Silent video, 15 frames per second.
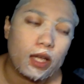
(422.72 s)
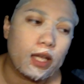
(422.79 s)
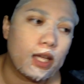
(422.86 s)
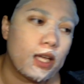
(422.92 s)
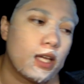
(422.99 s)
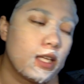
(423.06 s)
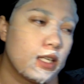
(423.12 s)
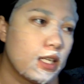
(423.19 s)

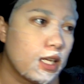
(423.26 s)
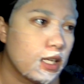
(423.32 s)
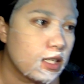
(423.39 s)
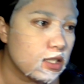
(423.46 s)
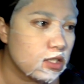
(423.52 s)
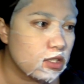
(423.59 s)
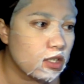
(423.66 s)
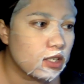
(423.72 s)
and I
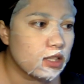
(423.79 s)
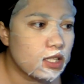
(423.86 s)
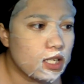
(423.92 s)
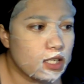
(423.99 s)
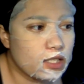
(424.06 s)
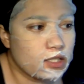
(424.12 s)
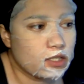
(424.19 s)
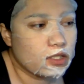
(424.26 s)
can start
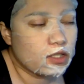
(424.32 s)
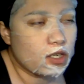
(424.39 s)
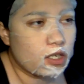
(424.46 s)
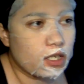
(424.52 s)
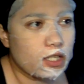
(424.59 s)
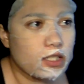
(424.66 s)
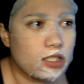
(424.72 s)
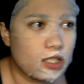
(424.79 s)
that it's
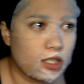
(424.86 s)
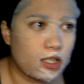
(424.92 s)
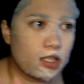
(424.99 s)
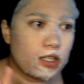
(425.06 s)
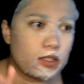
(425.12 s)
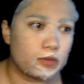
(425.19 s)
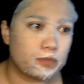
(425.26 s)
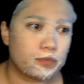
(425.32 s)
starting
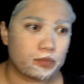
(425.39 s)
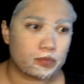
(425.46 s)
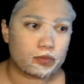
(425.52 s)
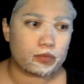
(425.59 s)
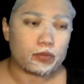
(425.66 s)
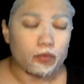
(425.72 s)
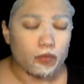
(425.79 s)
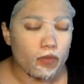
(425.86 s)
to
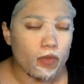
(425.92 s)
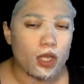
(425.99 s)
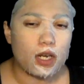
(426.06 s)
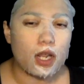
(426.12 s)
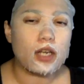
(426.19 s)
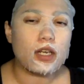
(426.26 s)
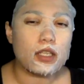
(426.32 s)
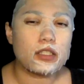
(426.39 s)

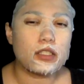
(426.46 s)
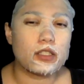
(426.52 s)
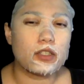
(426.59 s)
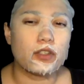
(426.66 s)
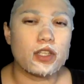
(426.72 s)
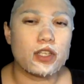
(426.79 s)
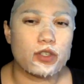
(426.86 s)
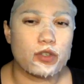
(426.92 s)
not
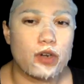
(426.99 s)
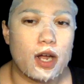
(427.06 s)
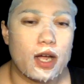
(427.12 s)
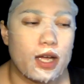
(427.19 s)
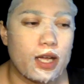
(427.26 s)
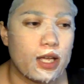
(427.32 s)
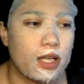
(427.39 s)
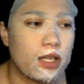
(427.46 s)
necessarily
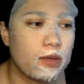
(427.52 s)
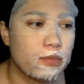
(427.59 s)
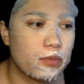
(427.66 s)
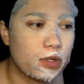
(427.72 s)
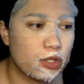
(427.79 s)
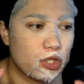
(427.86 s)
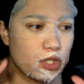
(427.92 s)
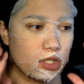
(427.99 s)
dry,
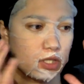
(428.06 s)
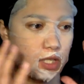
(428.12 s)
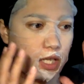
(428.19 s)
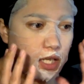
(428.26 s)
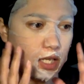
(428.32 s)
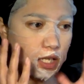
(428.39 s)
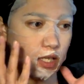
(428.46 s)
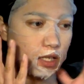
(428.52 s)
but just
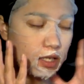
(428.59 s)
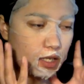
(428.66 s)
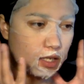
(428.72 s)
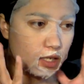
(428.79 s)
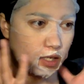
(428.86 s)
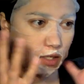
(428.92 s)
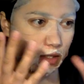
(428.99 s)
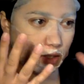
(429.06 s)
like
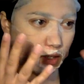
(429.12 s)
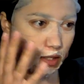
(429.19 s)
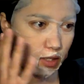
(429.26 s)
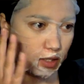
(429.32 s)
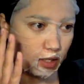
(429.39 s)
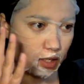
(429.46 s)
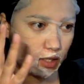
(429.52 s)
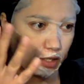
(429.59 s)

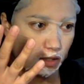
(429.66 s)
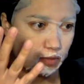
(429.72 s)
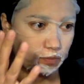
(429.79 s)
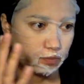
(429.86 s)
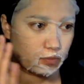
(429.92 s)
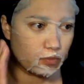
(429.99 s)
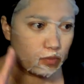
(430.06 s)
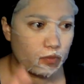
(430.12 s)

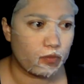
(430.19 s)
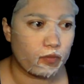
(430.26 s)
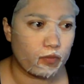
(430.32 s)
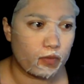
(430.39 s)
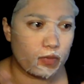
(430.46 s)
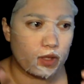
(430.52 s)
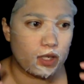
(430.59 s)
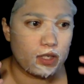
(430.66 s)

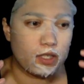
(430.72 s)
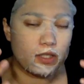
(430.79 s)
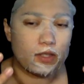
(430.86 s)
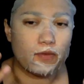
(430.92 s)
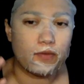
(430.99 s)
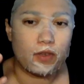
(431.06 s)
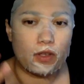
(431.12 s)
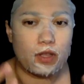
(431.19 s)
it
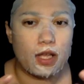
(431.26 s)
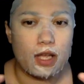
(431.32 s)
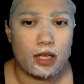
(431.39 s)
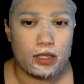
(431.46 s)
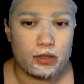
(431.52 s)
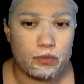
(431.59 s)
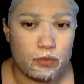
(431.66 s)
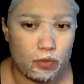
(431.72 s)
doesn't feel
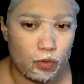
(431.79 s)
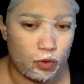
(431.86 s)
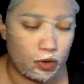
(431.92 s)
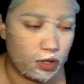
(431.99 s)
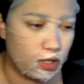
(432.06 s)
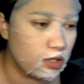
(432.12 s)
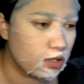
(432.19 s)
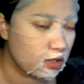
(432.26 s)
as
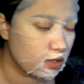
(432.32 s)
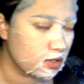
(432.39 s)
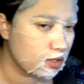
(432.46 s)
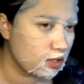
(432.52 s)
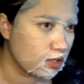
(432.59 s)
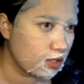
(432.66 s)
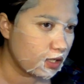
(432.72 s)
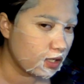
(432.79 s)

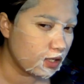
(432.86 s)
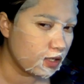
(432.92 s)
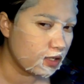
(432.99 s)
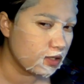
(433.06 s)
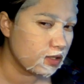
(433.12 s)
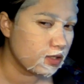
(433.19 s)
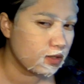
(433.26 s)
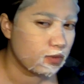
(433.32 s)
moist, I
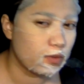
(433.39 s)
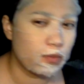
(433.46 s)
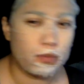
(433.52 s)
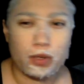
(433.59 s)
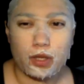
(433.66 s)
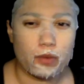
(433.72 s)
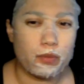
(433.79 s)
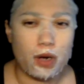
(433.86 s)
guess would
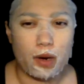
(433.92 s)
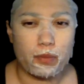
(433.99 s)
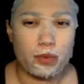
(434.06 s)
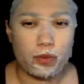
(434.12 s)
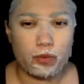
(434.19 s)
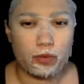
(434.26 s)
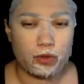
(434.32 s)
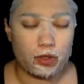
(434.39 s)
be the
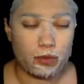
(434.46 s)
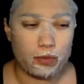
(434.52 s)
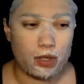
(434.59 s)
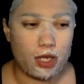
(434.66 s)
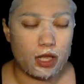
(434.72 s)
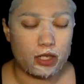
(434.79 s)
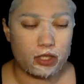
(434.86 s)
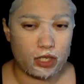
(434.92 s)
proper
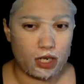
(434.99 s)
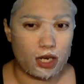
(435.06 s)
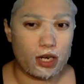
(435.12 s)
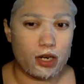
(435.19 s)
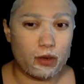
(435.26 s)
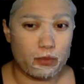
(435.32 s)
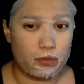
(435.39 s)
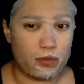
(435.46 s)
terminology. I
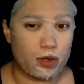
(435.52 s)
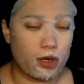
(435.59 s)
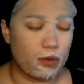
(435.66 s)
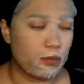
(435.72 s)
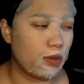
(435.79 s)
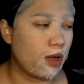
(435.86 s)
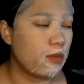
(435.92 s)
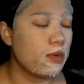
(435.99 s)
need a
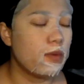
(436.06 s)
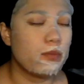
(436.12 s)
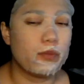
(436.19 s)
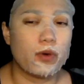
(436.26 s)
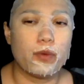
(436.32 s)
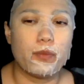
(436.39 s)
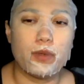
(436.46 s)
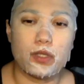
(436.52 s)
burp. I've been
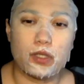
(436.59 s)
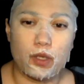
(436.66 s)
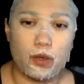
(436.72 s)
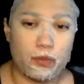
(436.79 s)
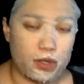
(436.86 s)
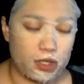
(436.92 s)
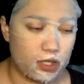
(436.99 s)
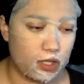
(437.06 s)
burping so
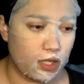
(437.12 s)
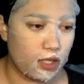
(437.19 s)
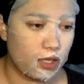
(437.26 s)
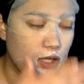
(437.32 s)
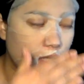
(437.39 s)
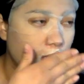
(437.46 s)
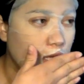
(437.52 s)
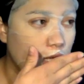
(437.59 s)
much
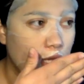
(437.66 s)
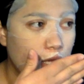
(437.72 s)
lately.